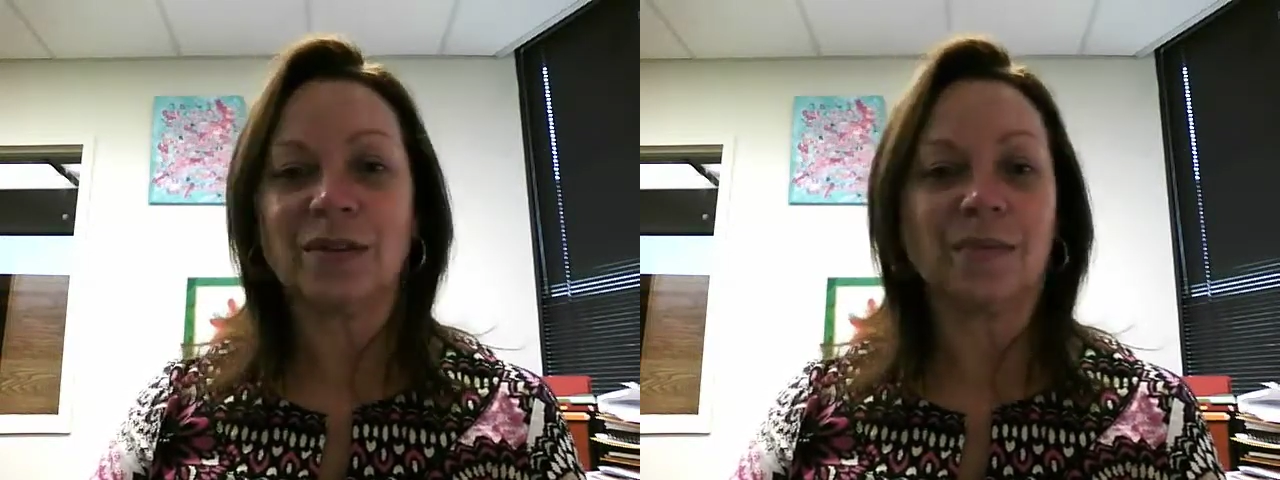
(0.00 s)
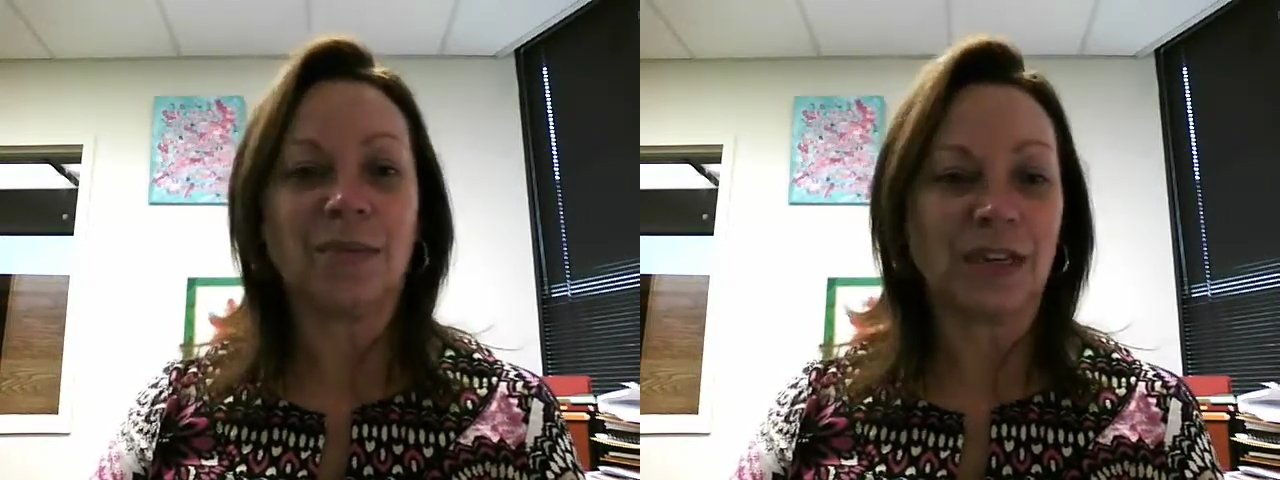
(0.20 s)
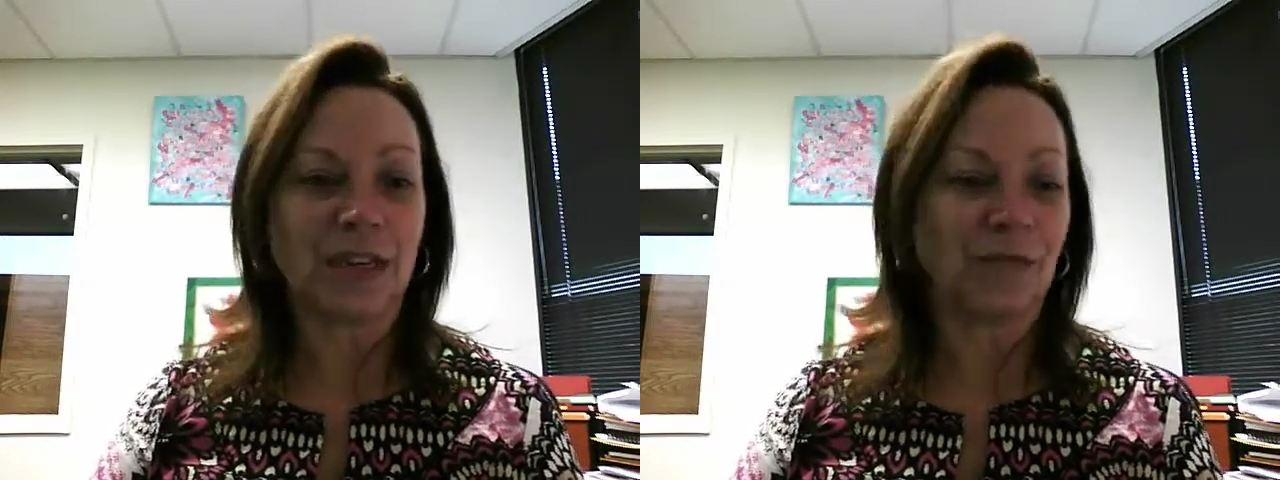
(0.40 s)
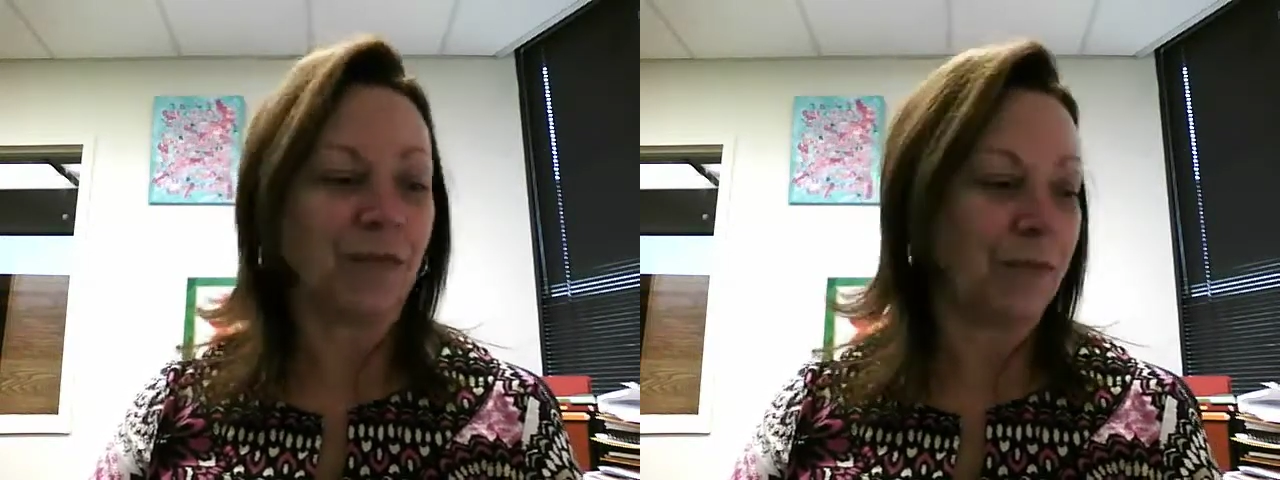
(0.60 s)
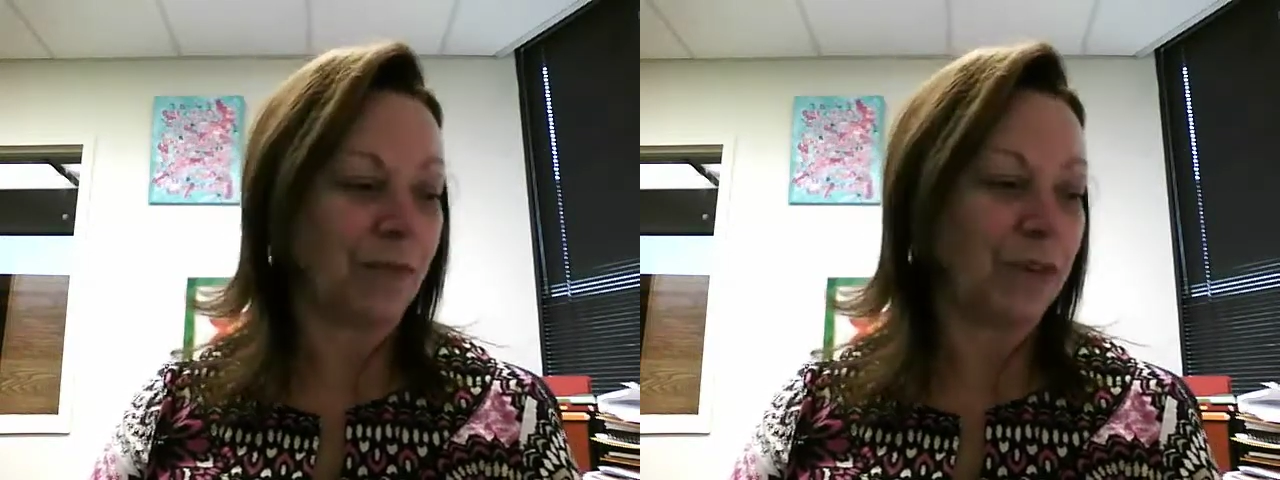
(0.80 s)
something
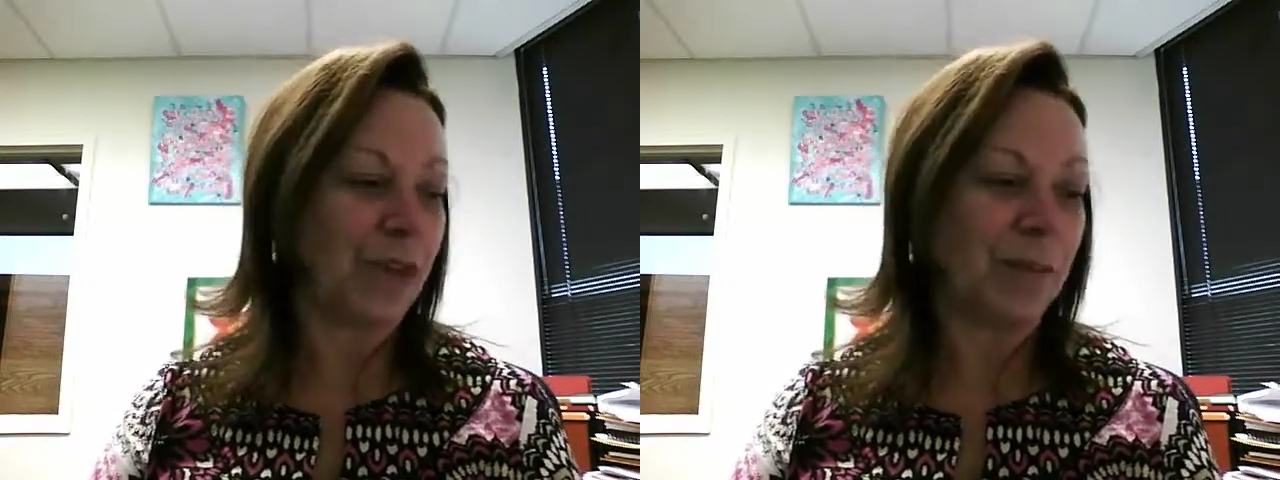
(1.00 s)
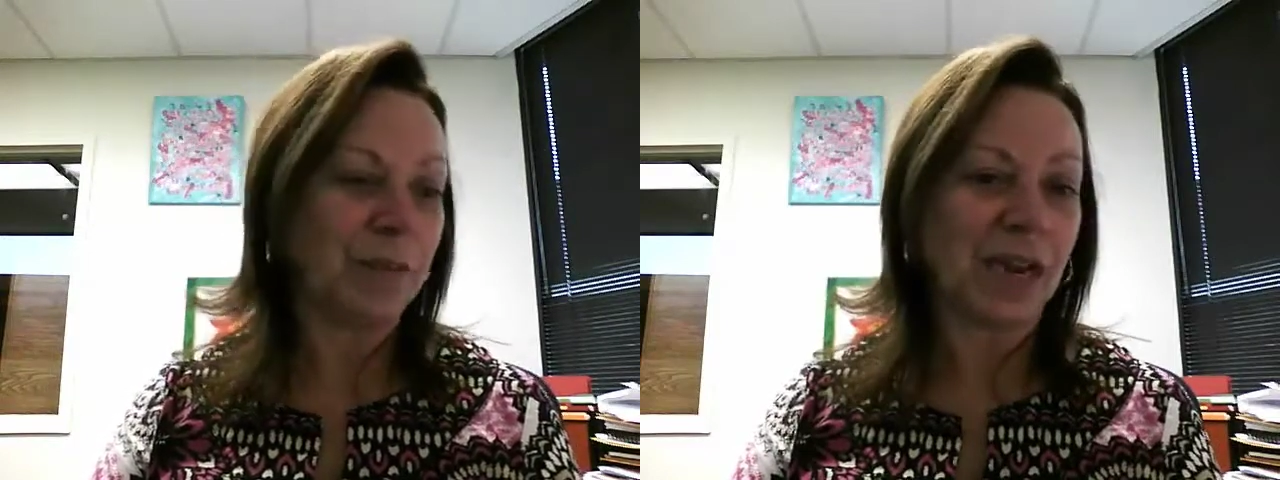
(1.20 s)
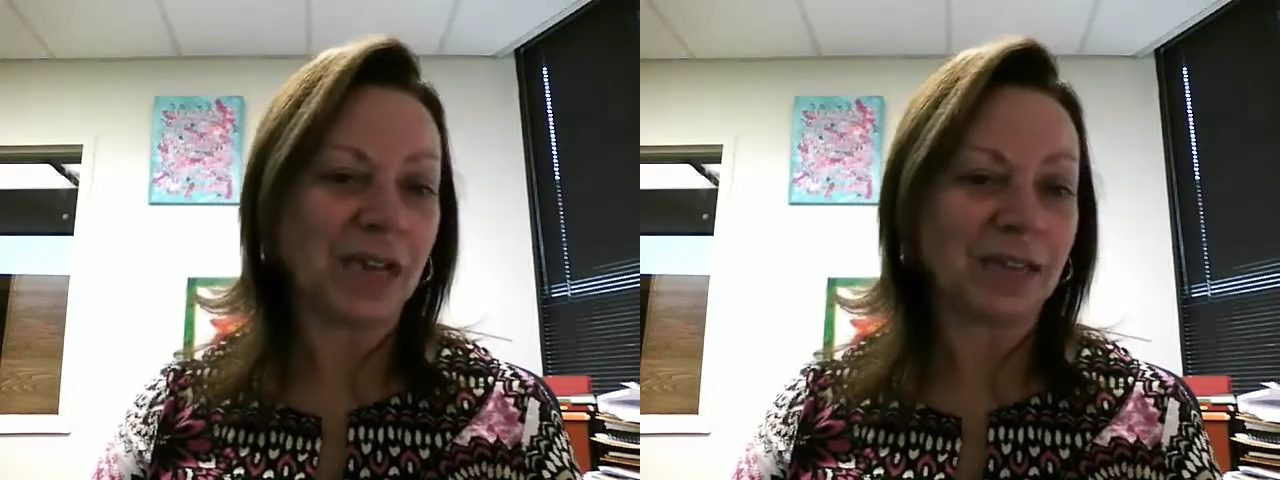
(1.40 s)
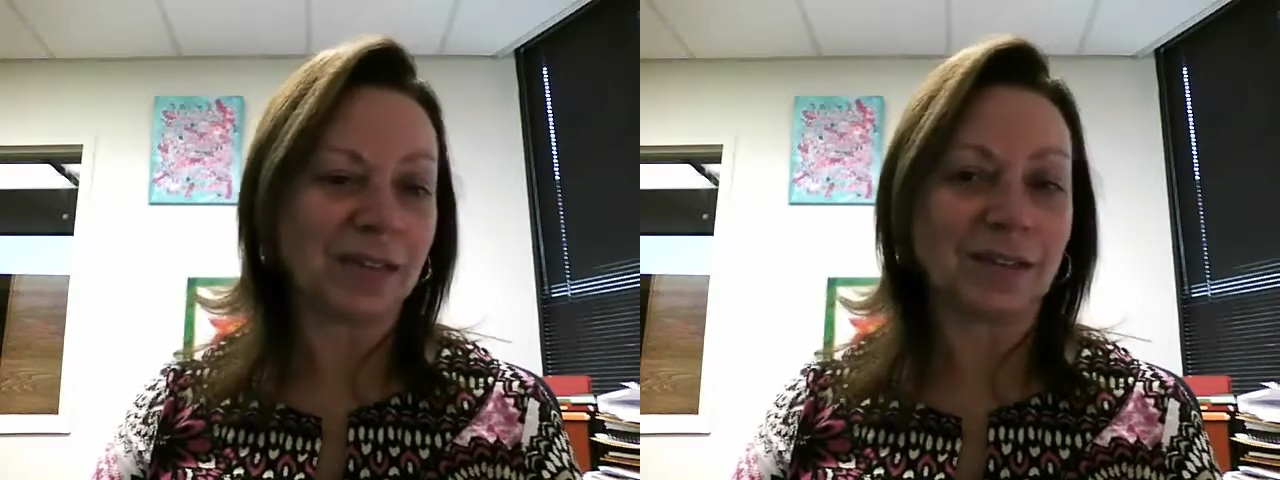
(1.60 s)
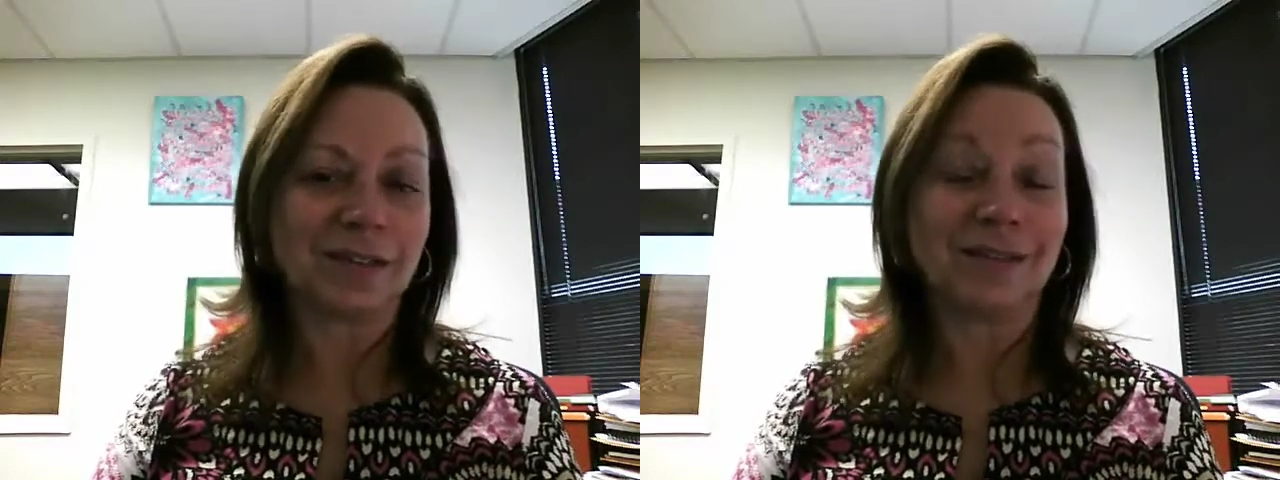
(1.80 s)
different for 10
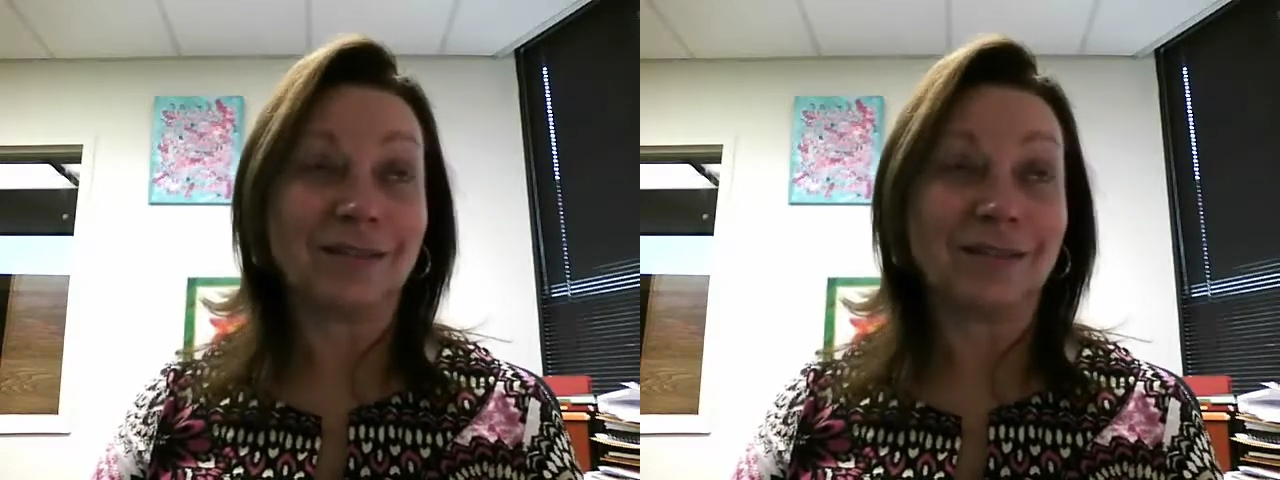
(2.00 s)
minutes.